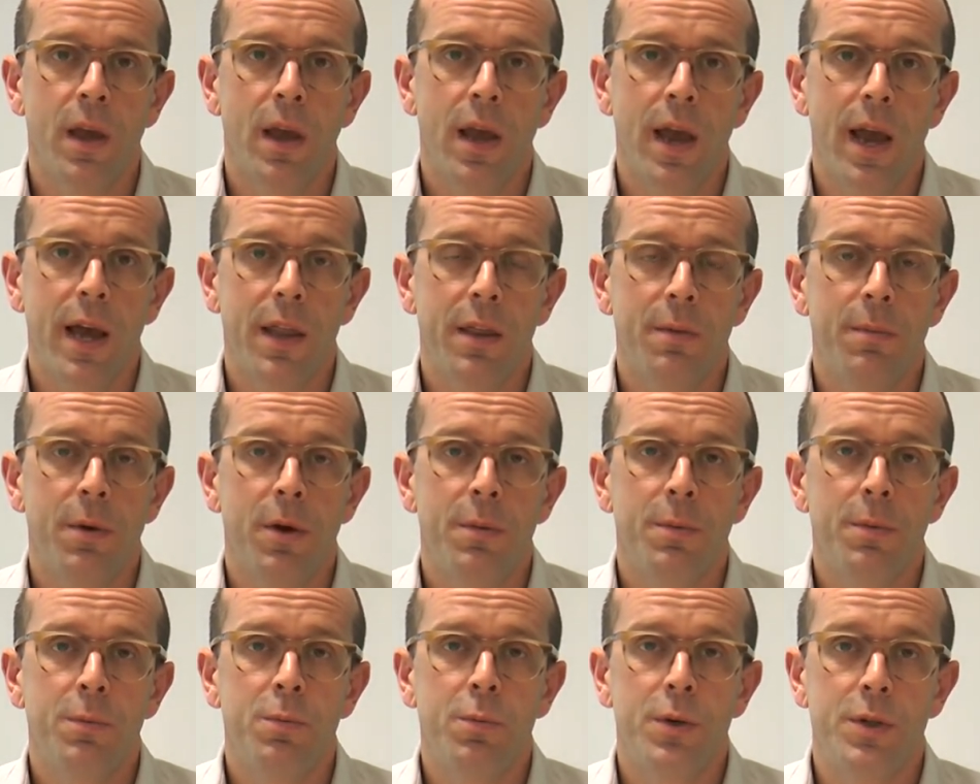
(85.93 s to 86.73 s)
At the
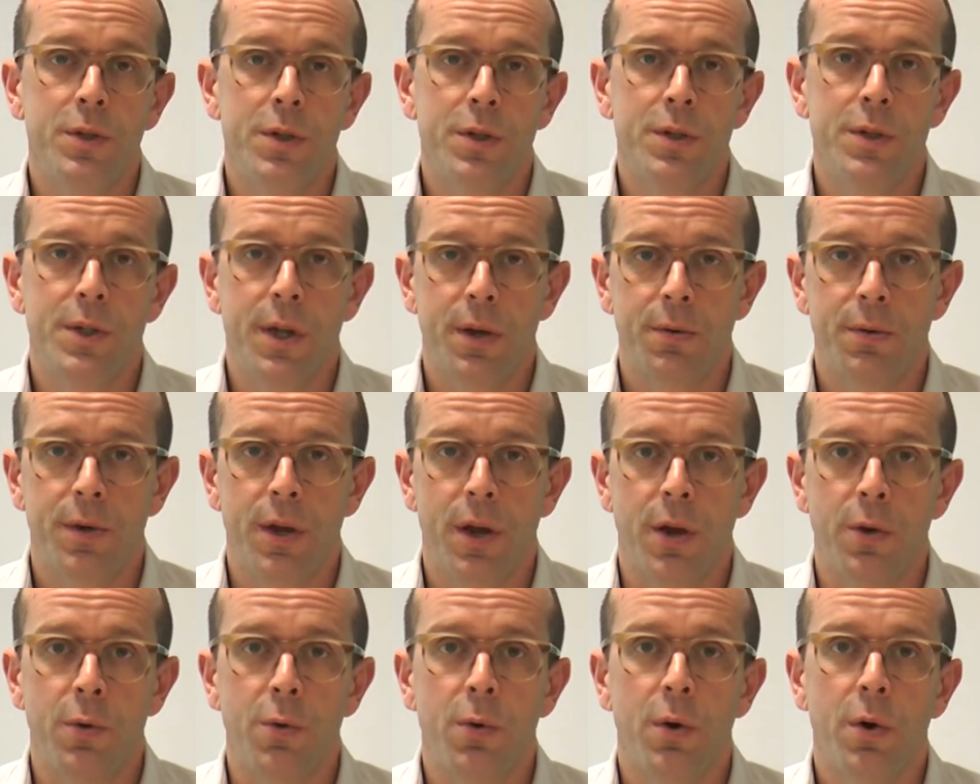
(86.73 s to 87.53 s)
moment, we just don't
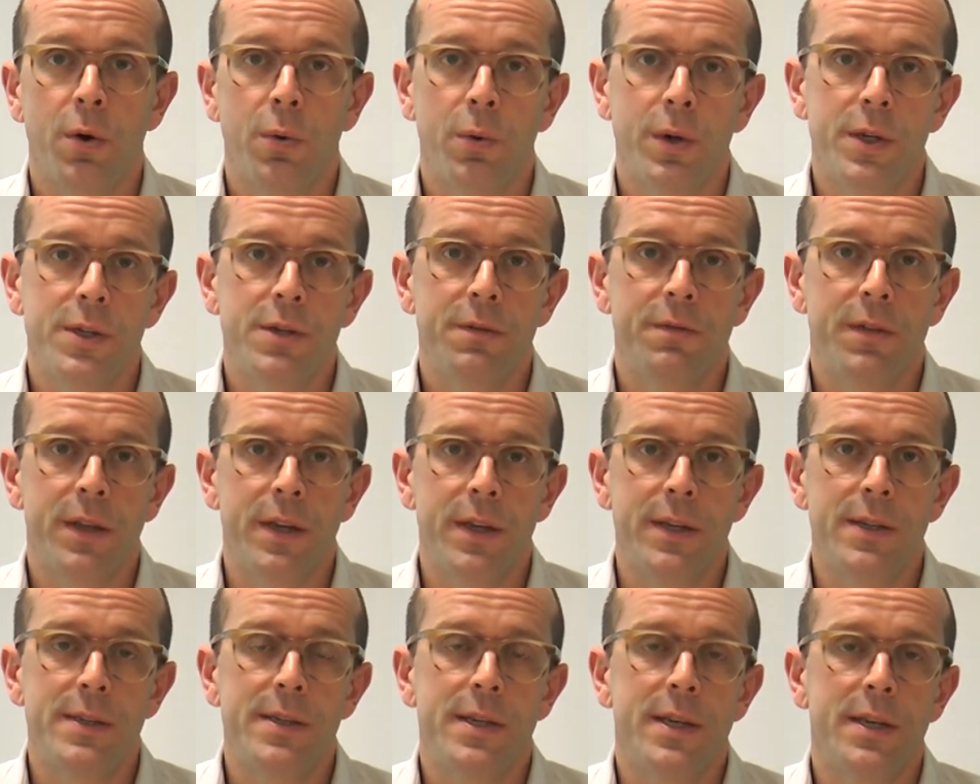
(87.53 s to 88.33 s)
know which of
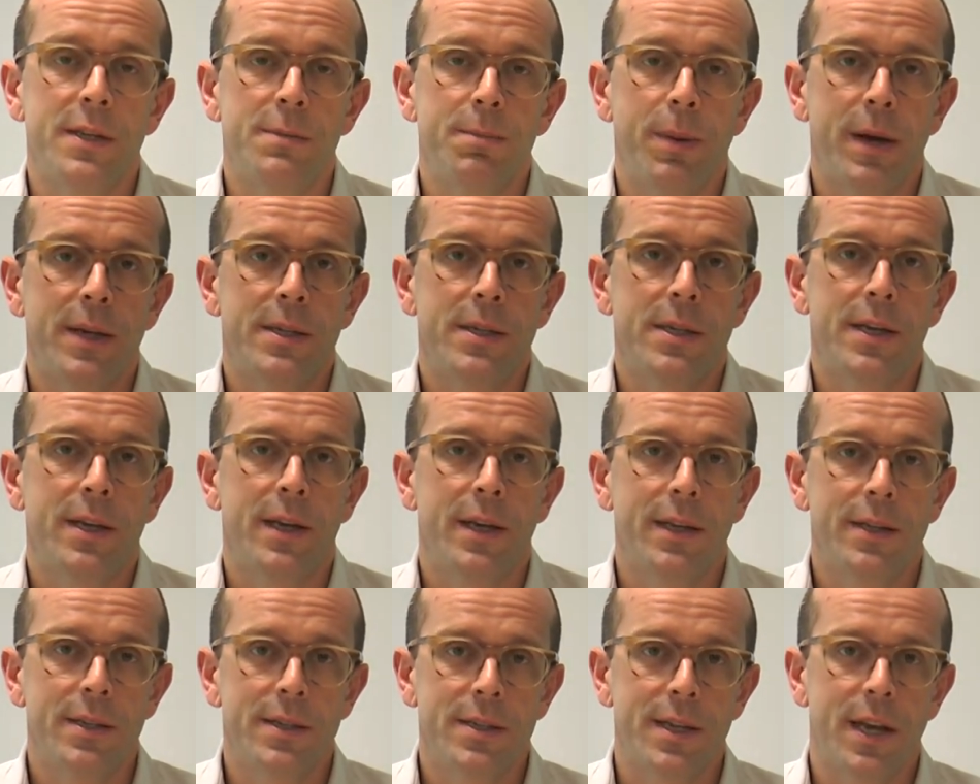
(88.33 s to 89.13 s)
these is better
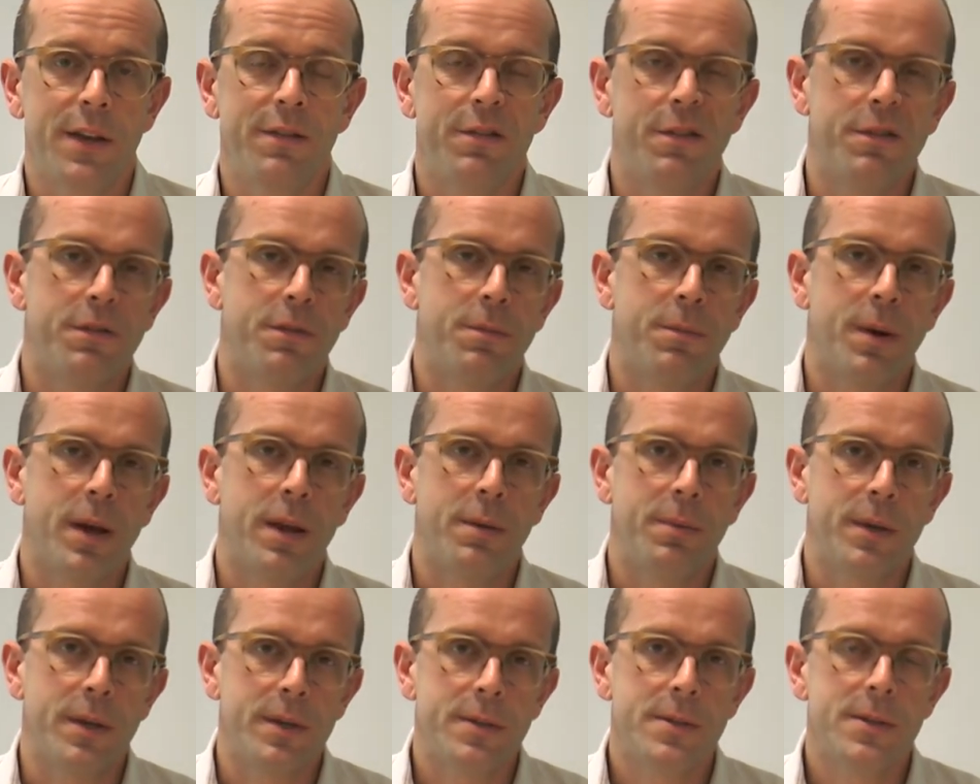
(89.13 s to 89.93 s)
and safer for
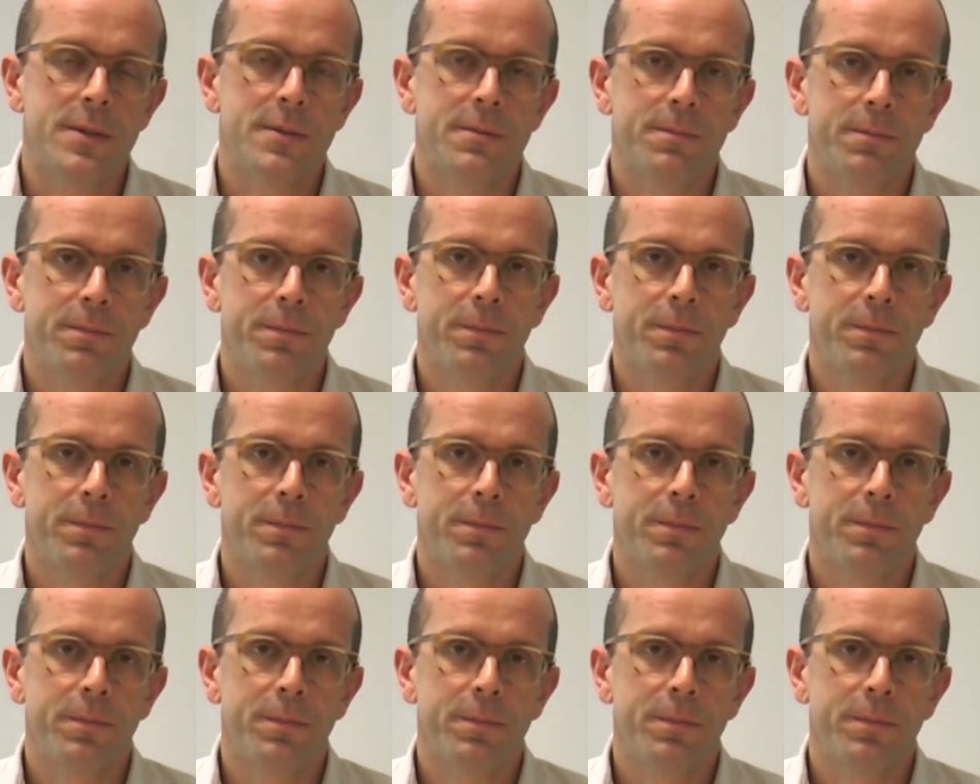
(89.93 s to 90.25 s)
babies.